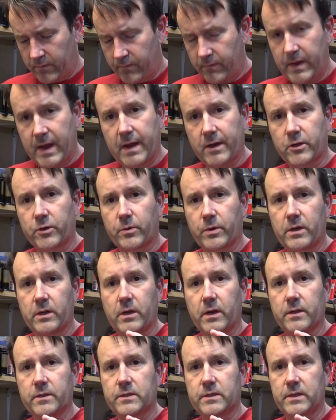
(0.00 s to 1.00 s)
factory
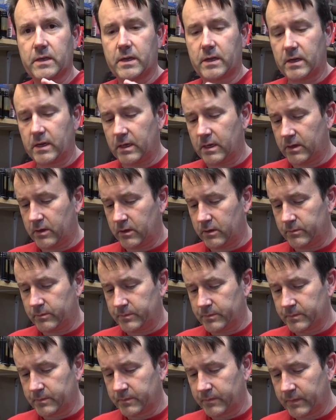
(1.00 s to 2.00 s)
nuts that I
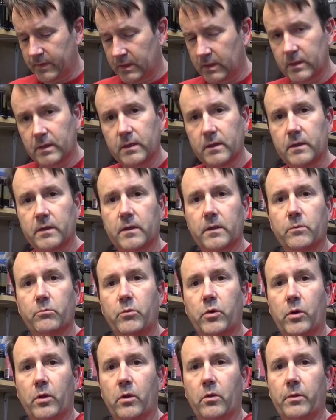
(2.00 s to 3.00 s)

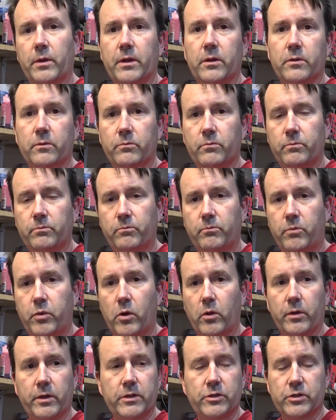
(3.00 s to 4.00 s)

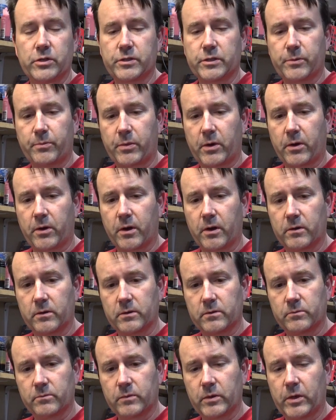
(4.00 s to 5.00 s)
pull engines apart,
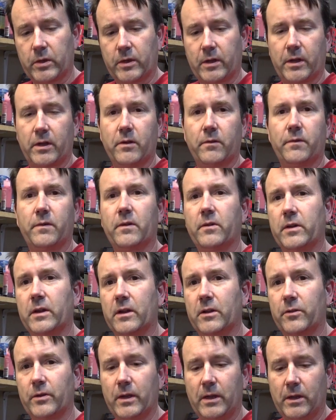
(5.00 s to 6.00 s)
but I didn't feel like
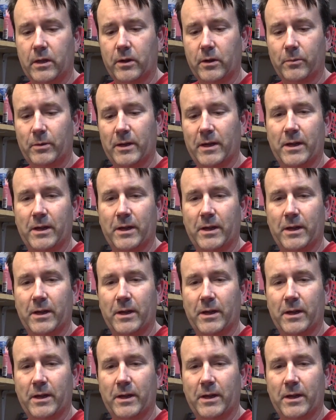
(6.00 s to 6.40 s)
cleaning them.